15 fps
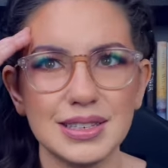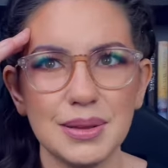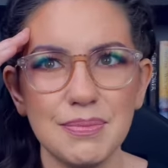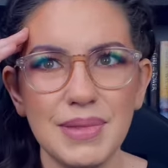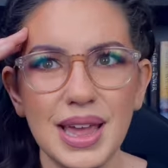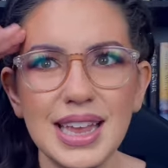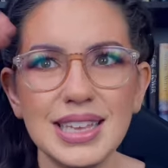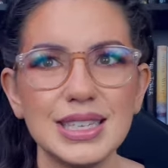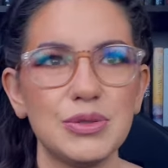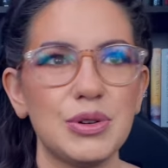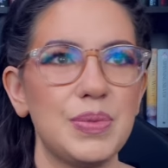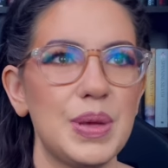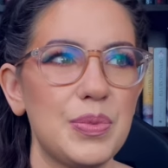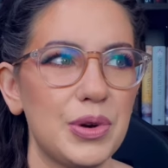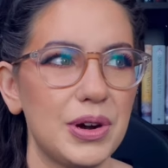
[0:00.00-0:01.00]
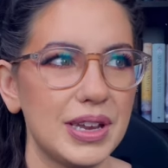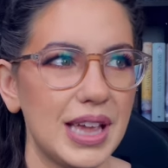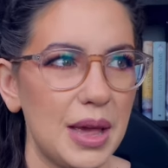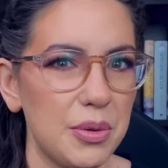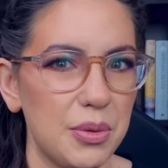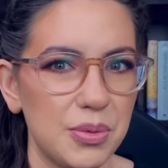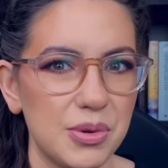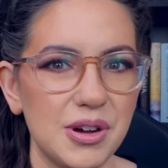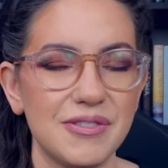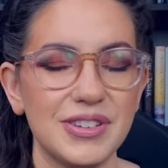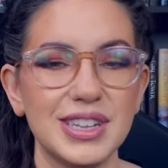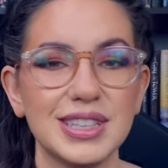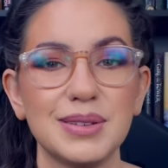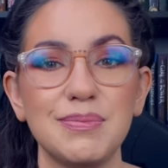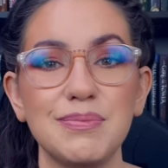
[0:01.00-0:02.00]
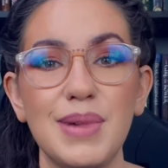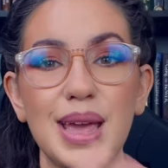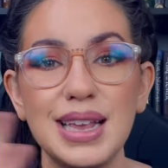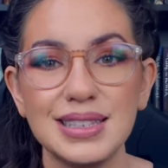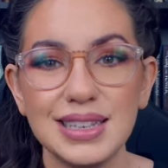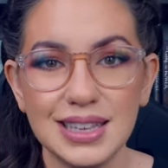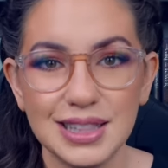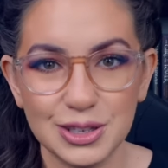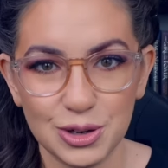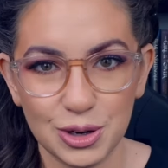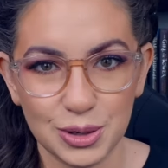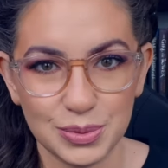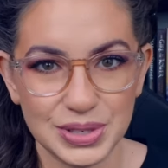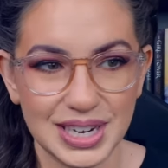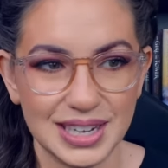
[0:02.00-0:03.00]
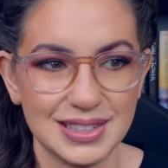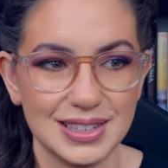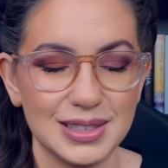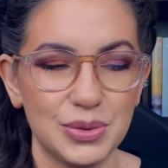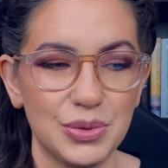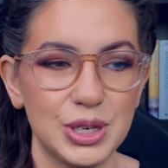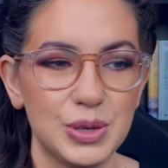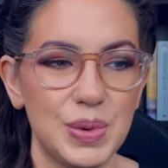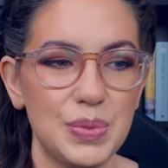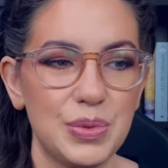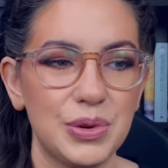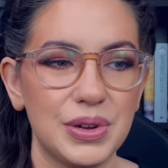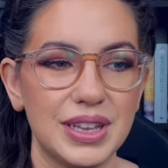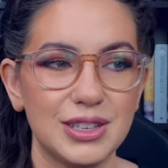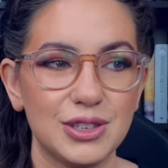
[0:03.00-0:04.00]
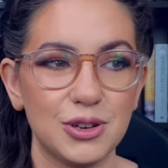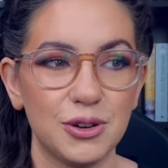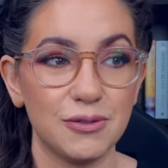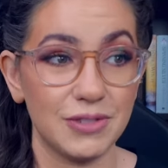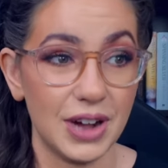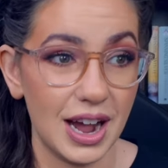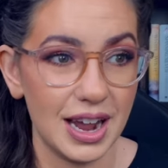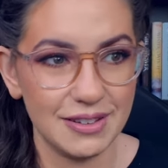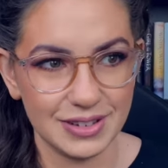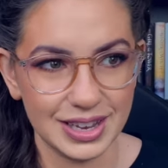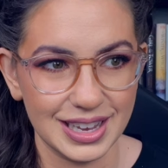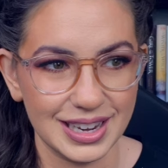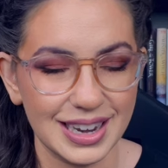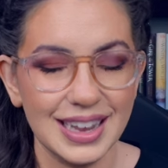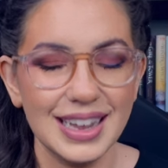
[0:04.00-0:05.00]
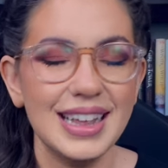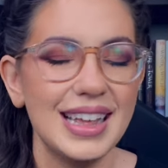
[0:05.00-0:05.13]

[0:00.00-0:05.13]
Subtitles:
amazing what people are capable of and it's amazing the circumstances in which people can survive in,